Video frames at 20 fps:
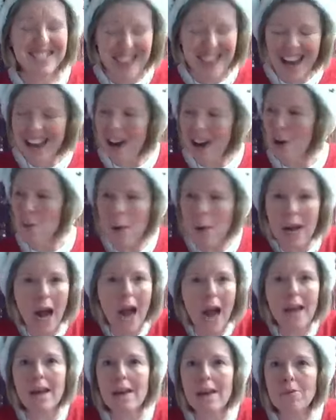Yeah, when
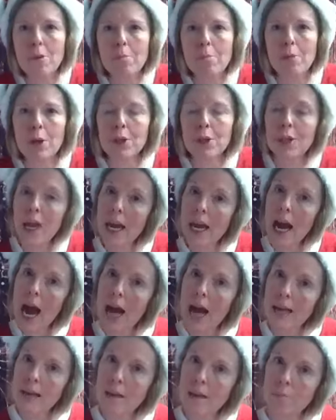I have a birthday,
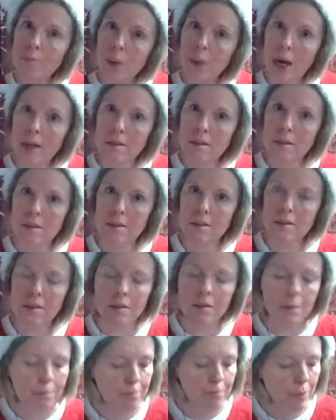I get
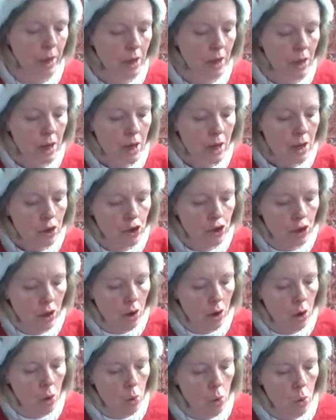presents.
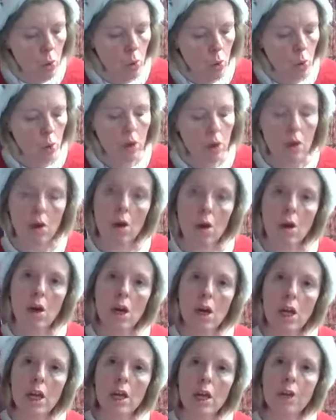So,
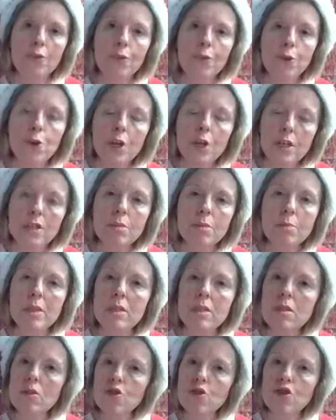if
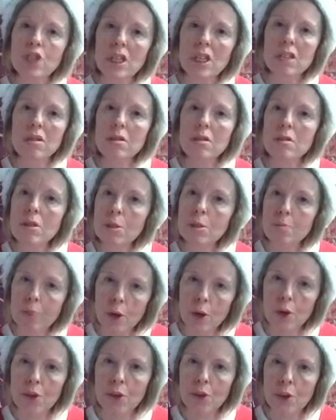Christmas is Jesus'
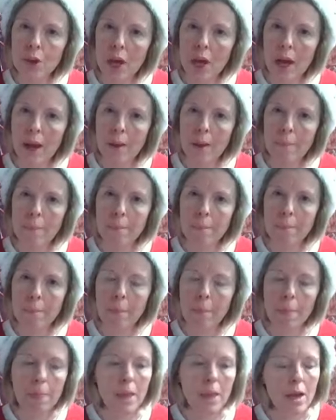birthday,
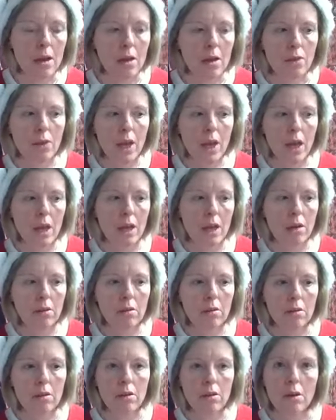
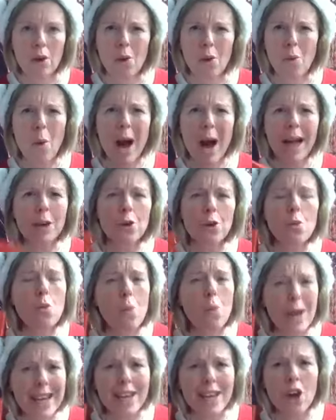then why do
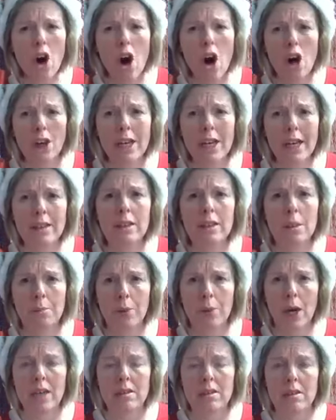we all get the
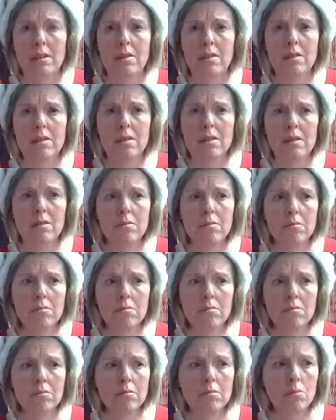presents?
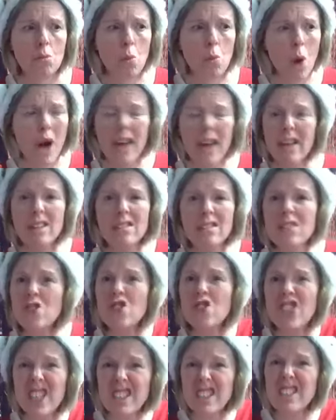Why
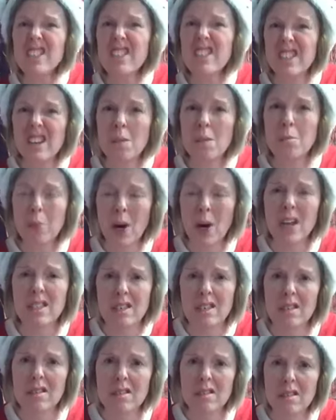doesn't Jesus get
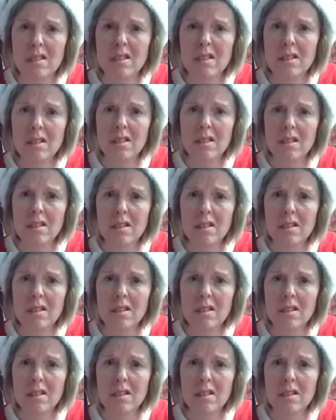presents?